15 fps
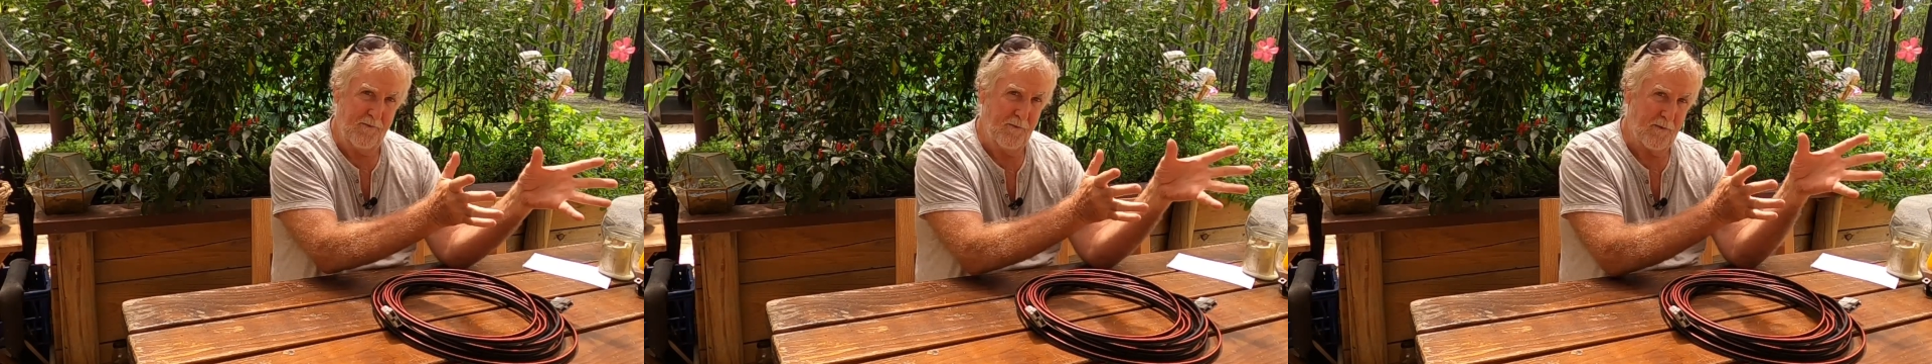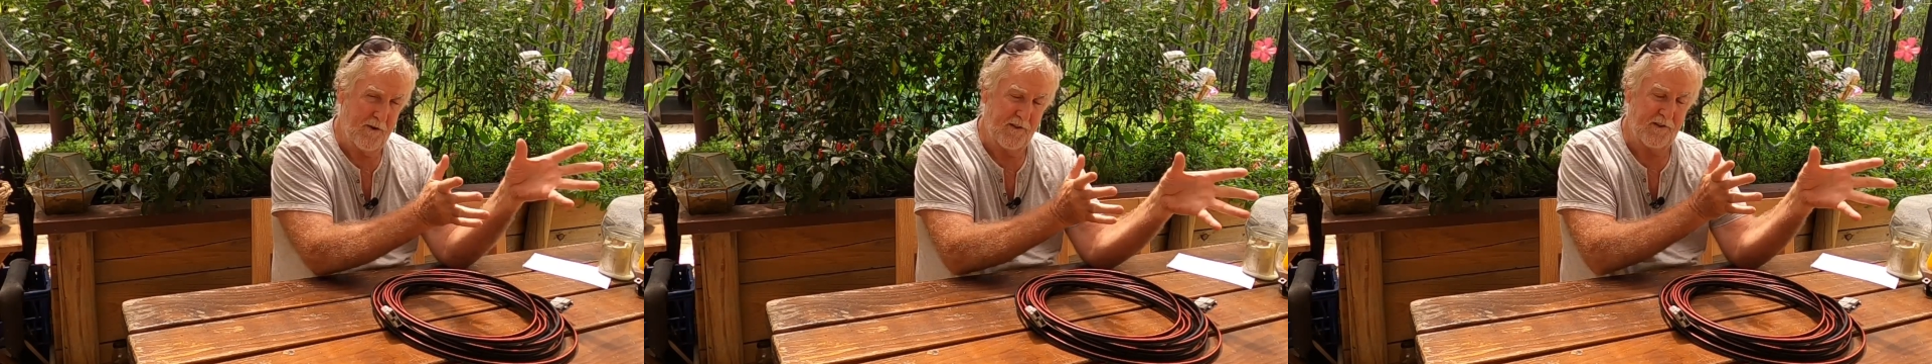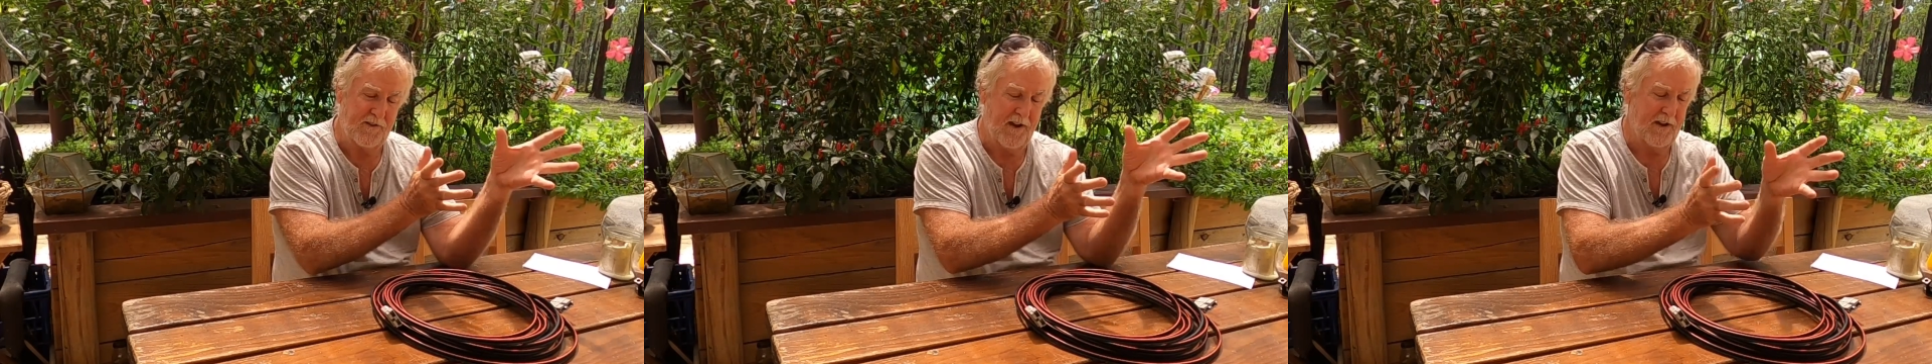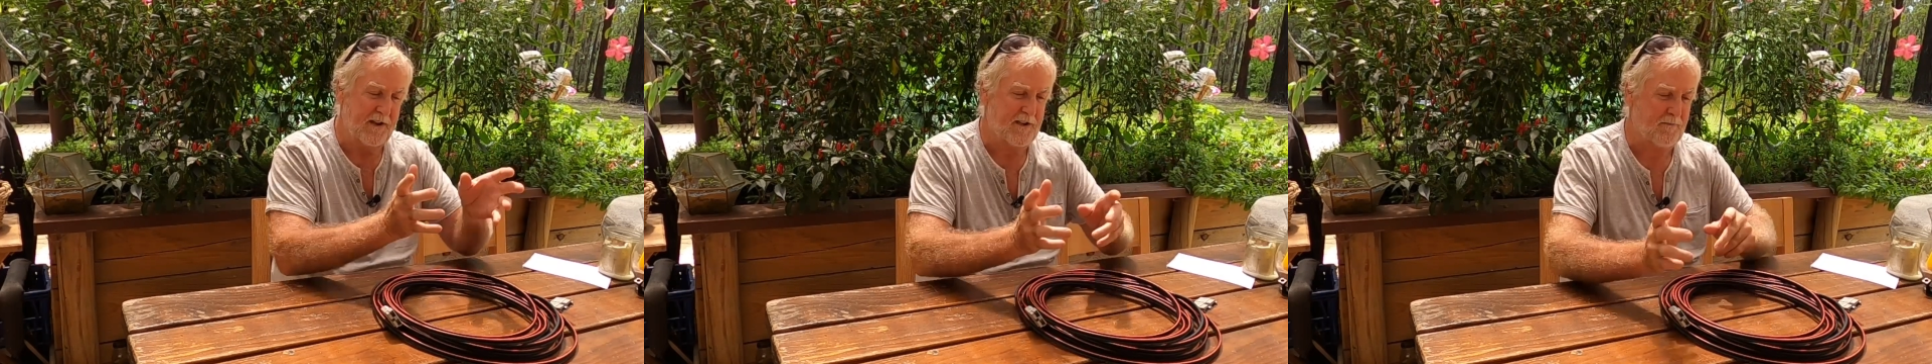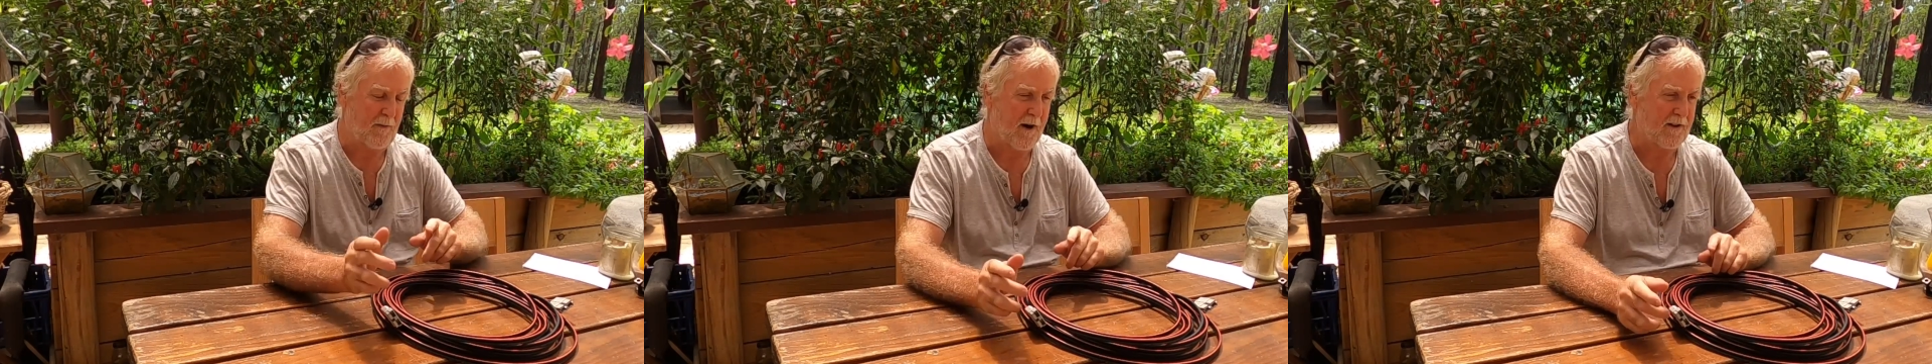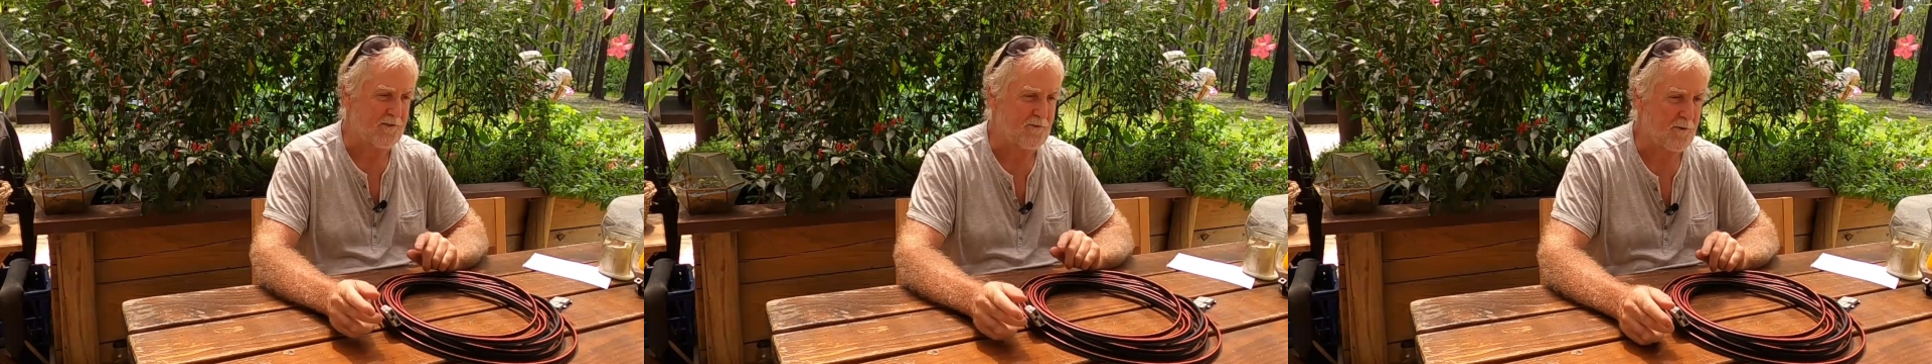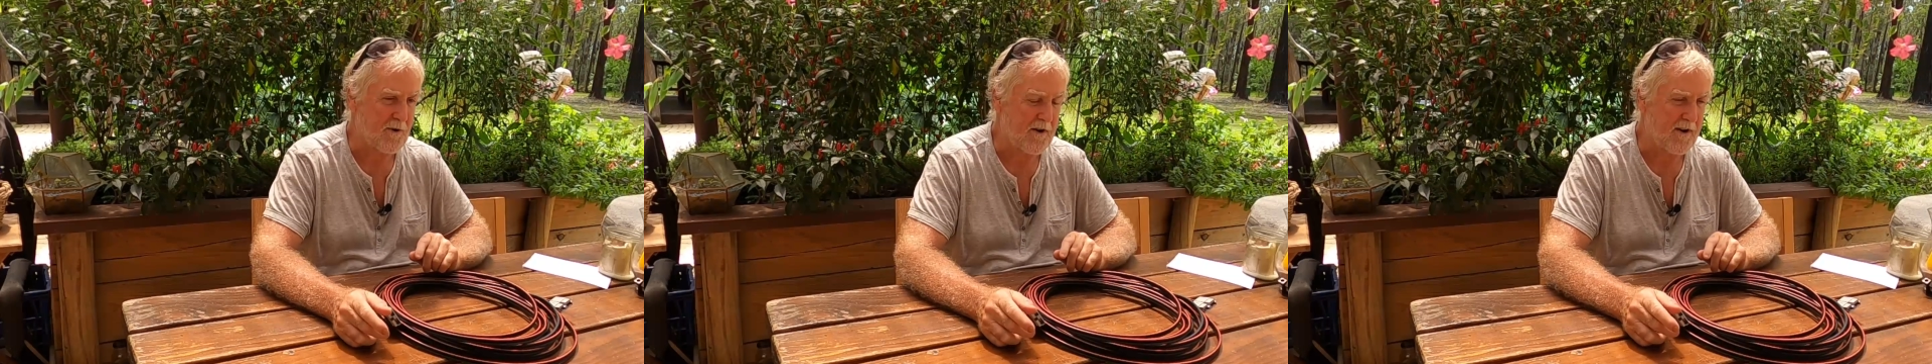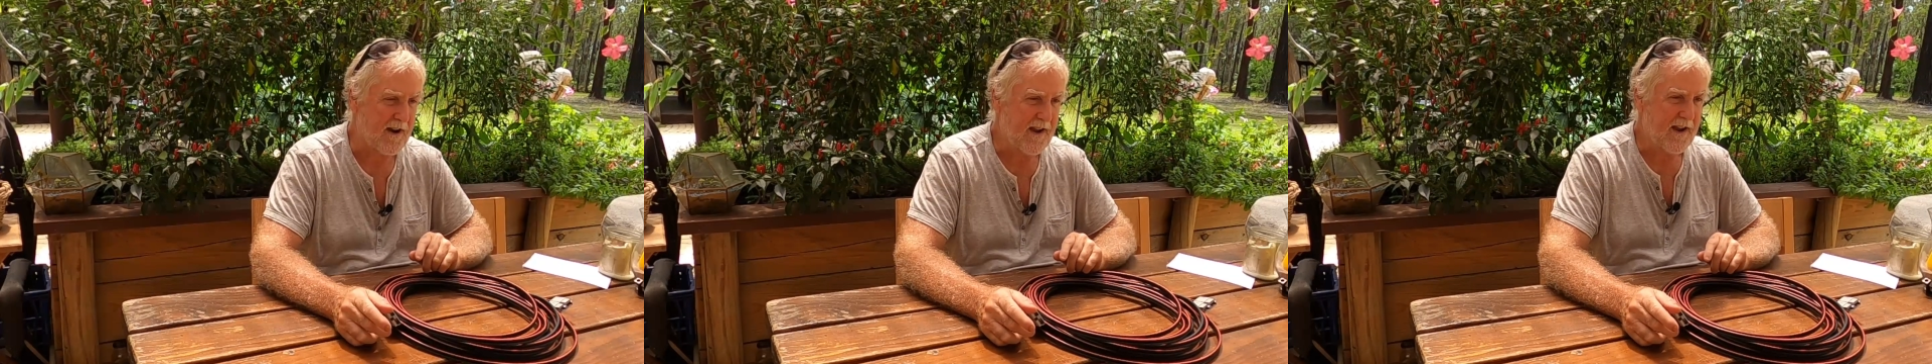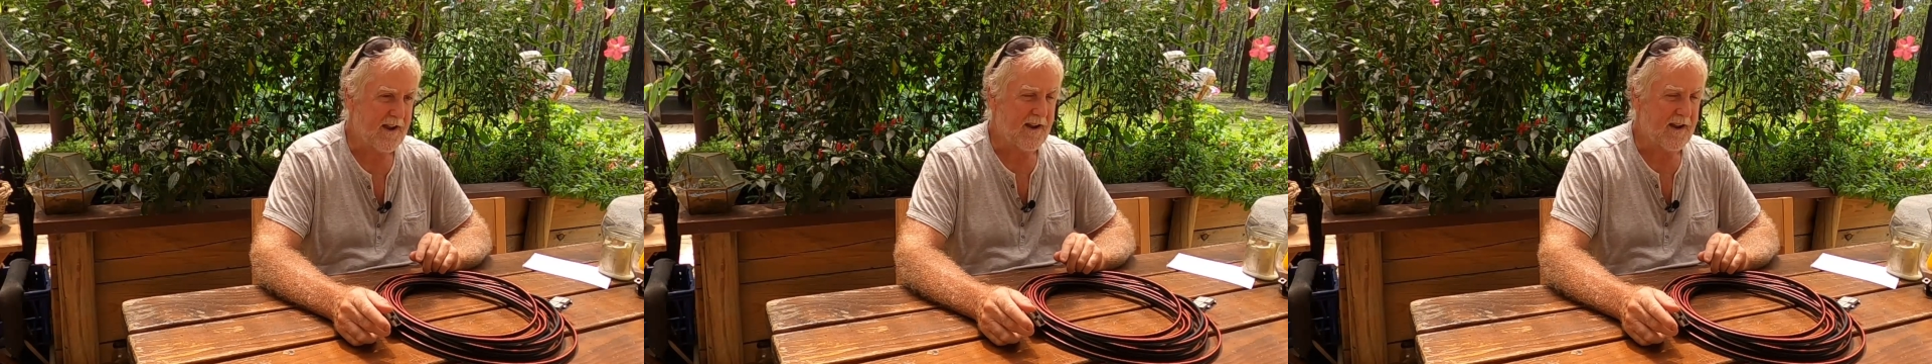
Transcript: where the sunny spots were.